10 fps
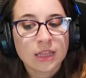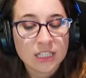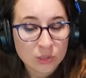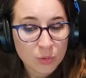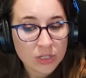
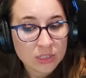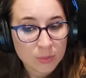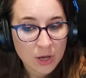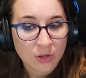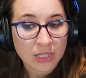This one is
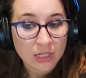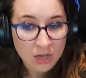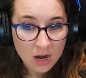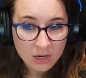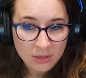about
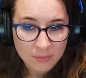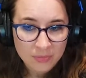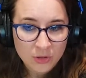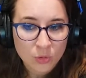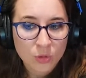Enoch,
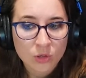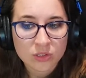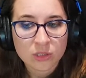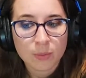who goes